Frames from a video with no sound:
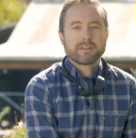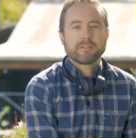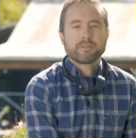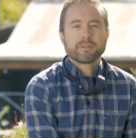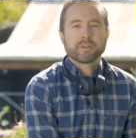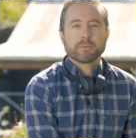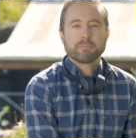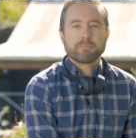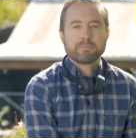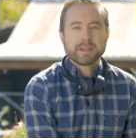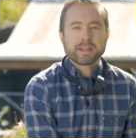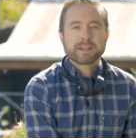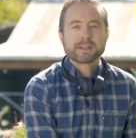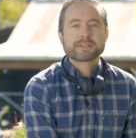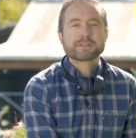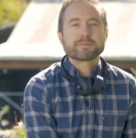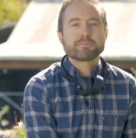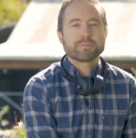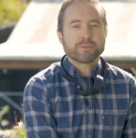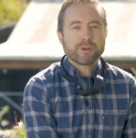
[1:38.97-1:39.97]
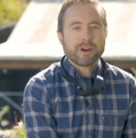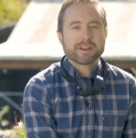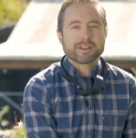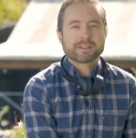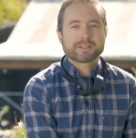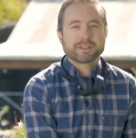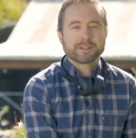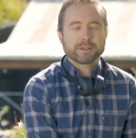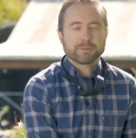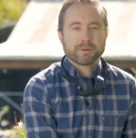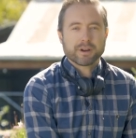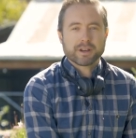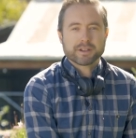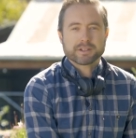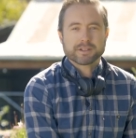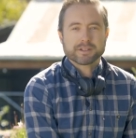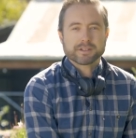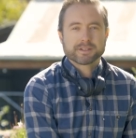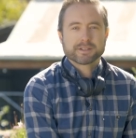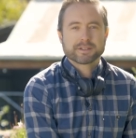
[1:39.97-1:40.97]
for the biggest, brightest
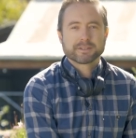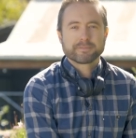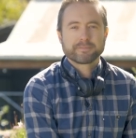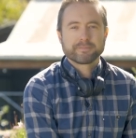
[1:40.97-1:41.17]
celebrations.